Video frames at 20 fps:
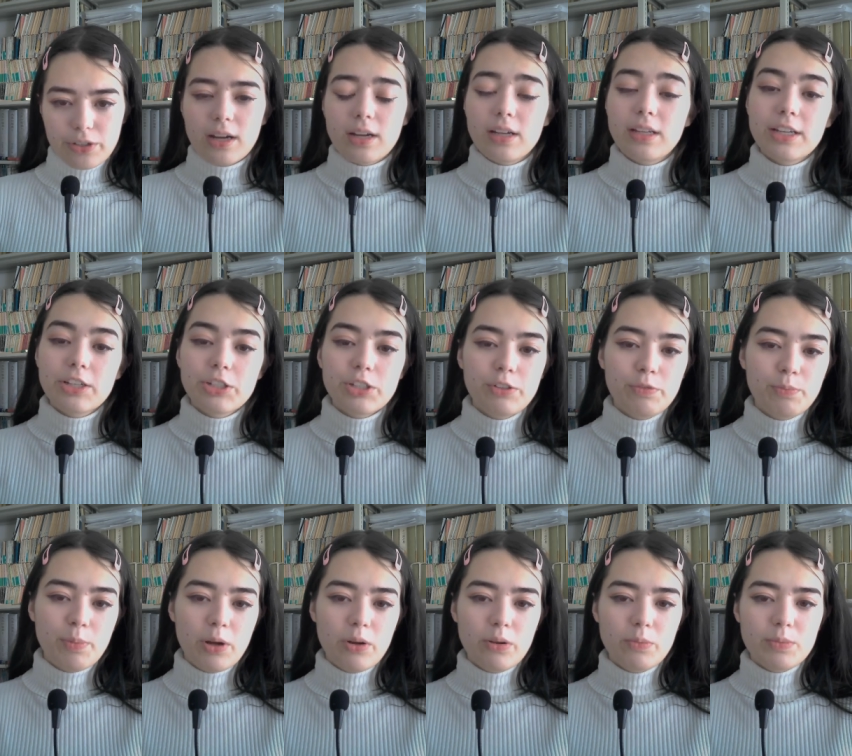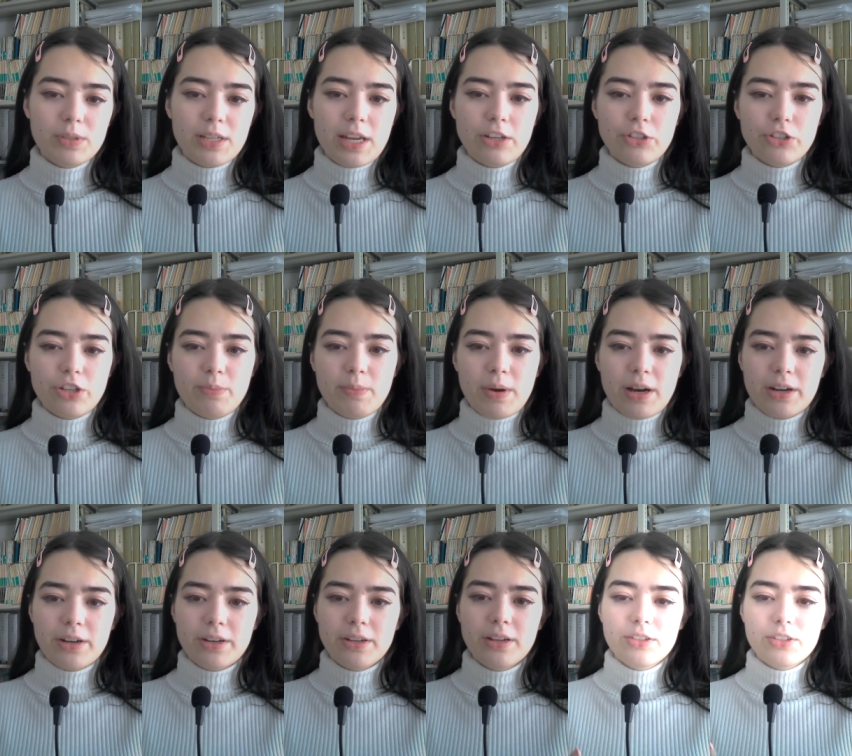a collection of poems, ancient and
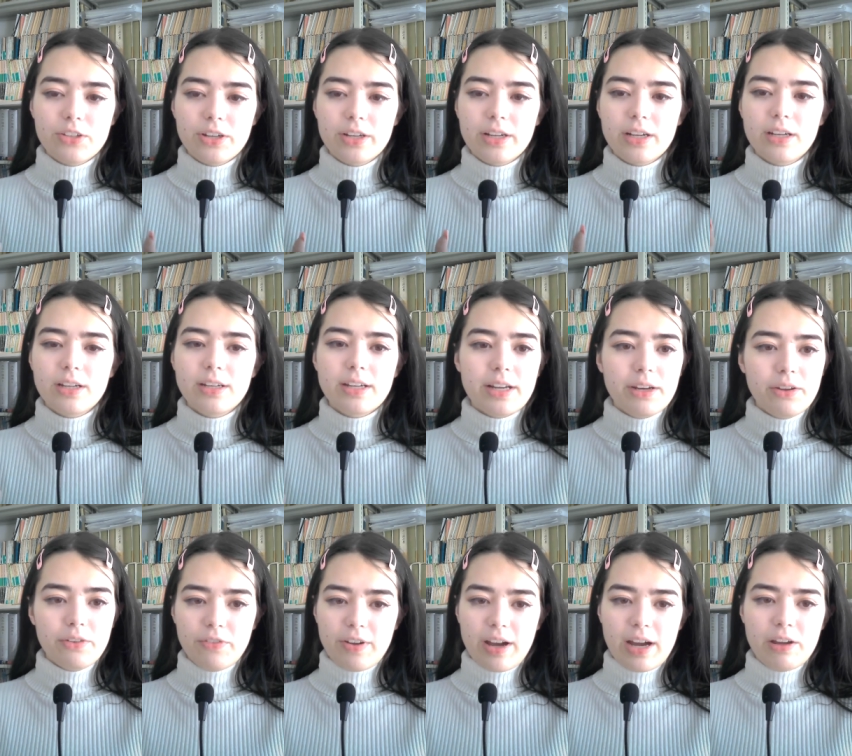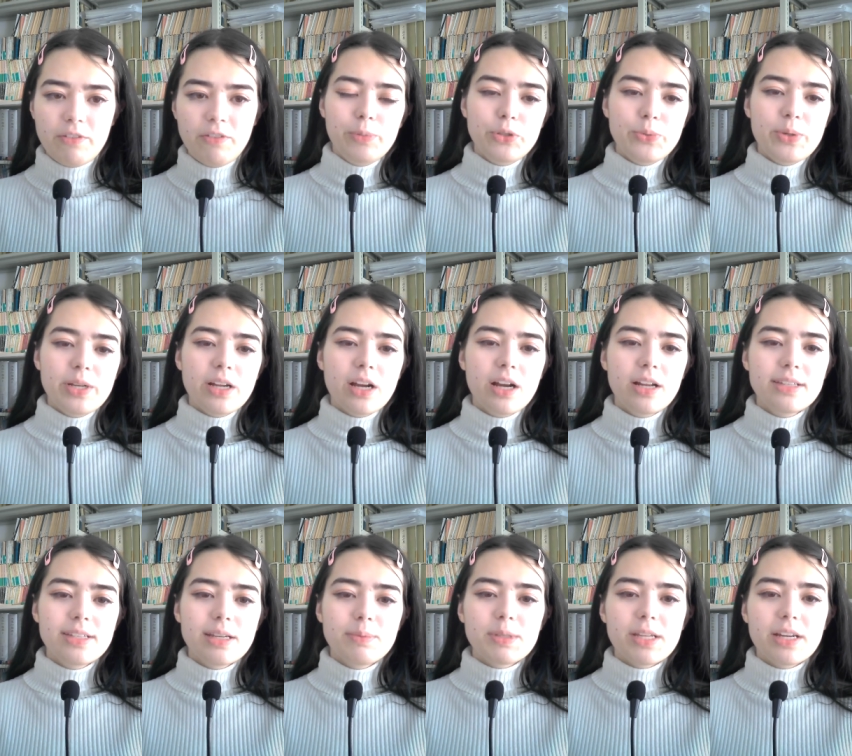modern, circa 905, between
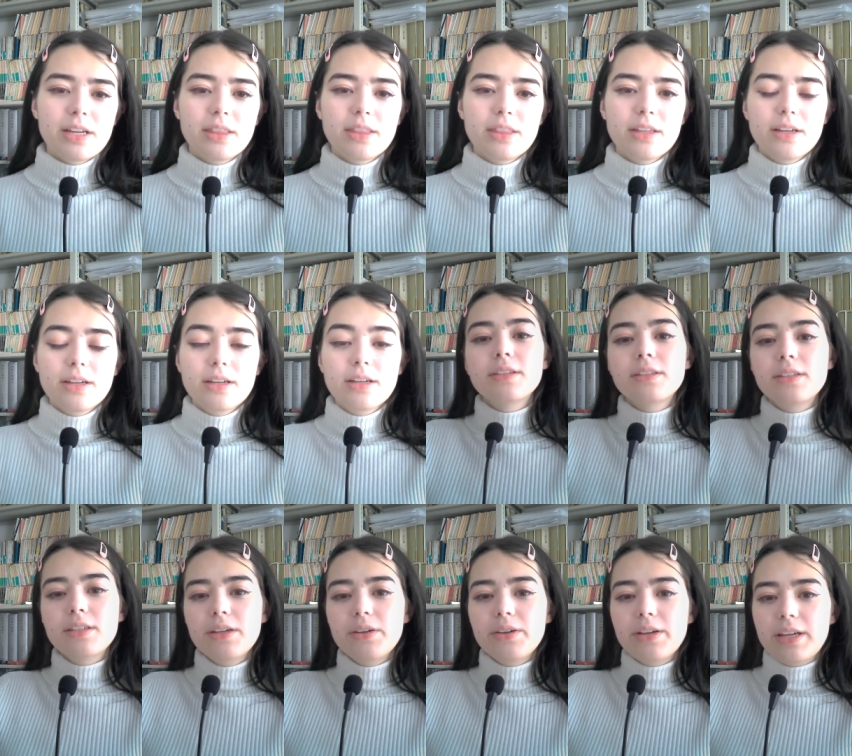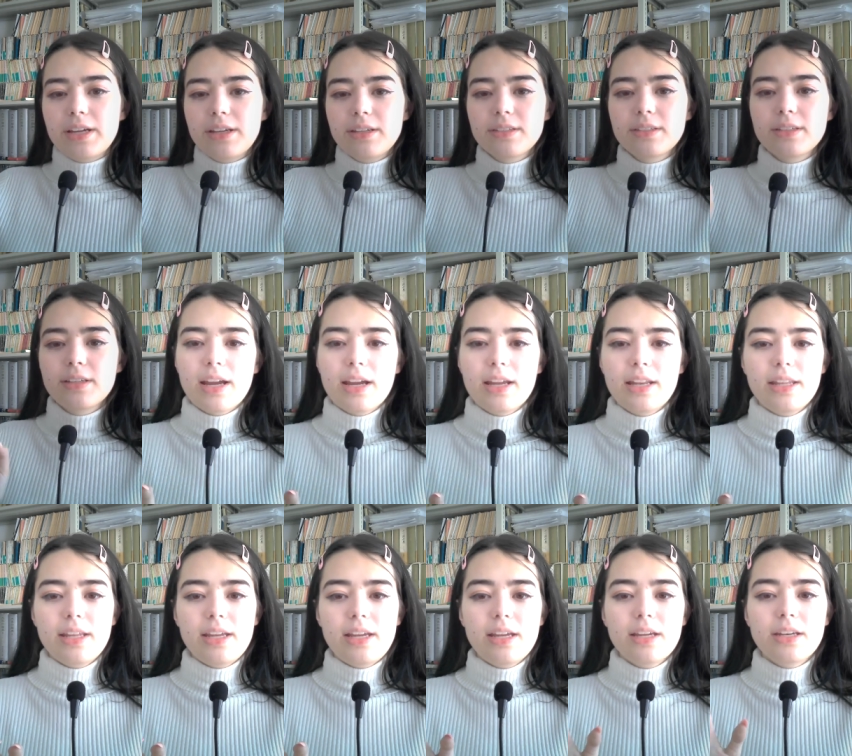concepts like the serious
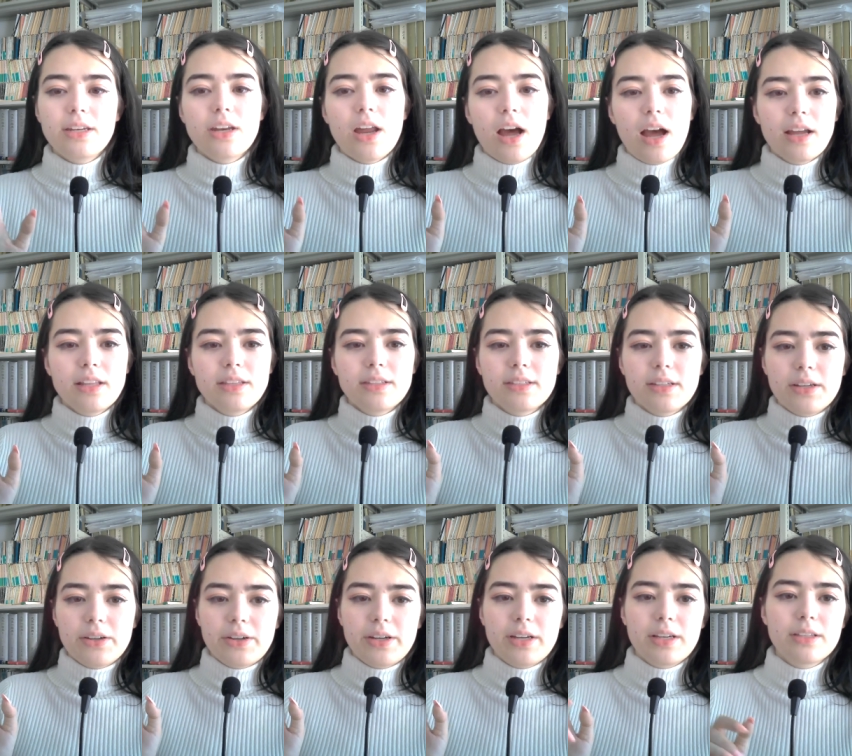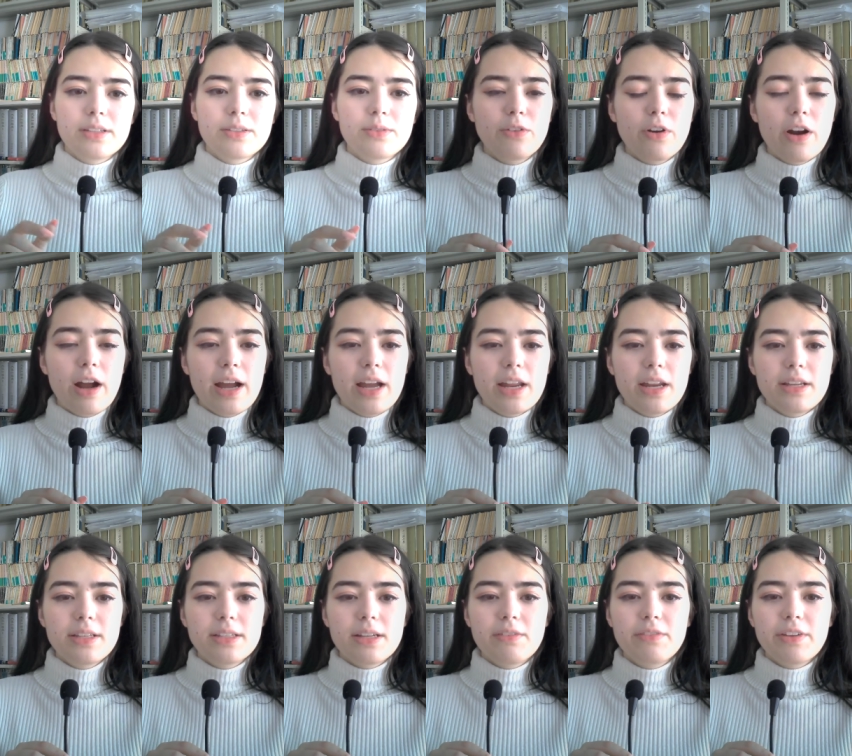and the non-serious
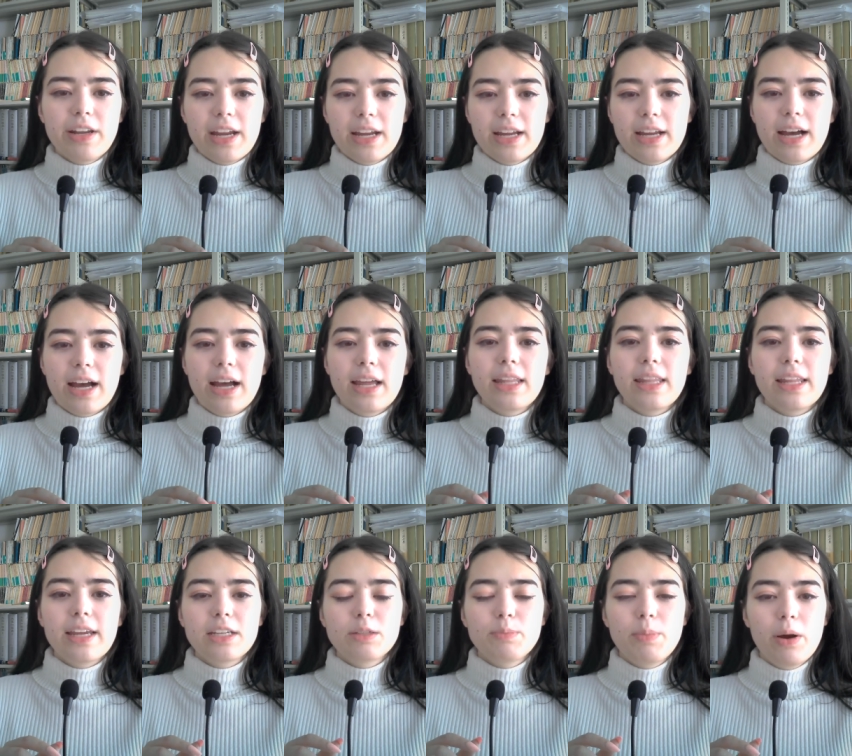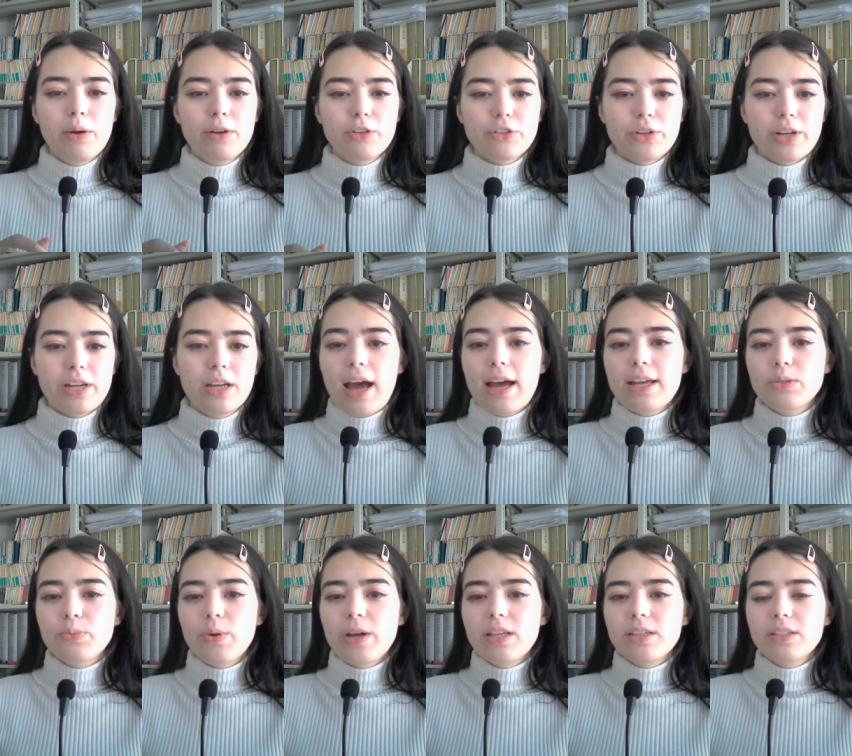varieties of renga-linked poetry,
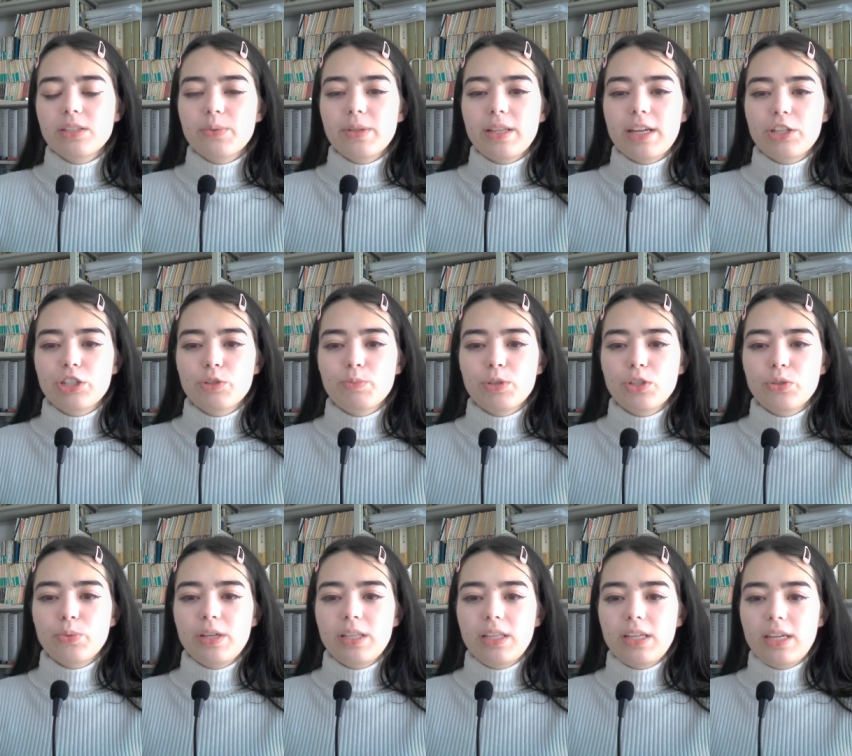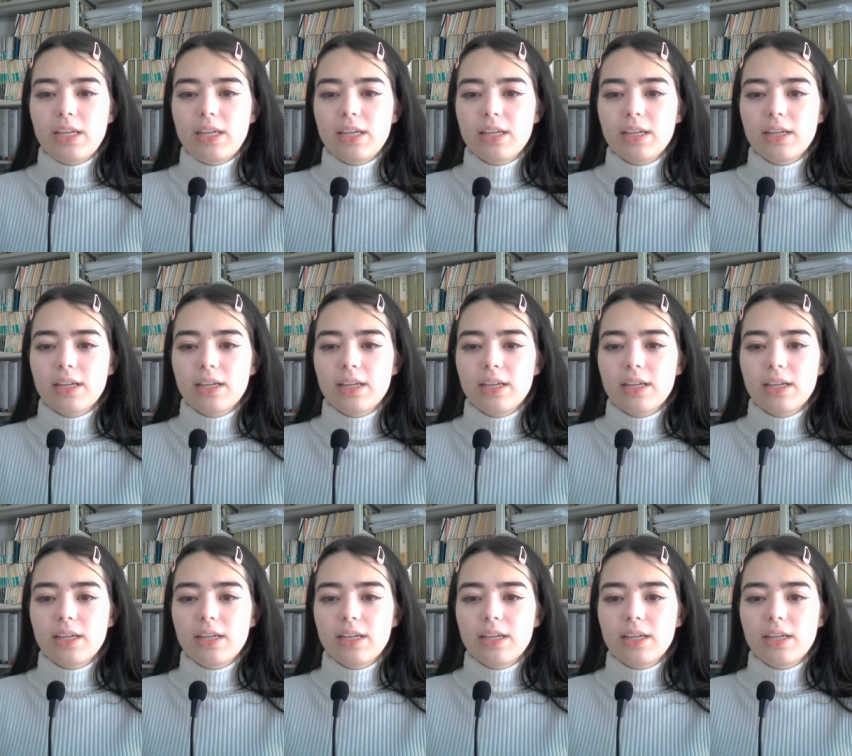as well as the relation between the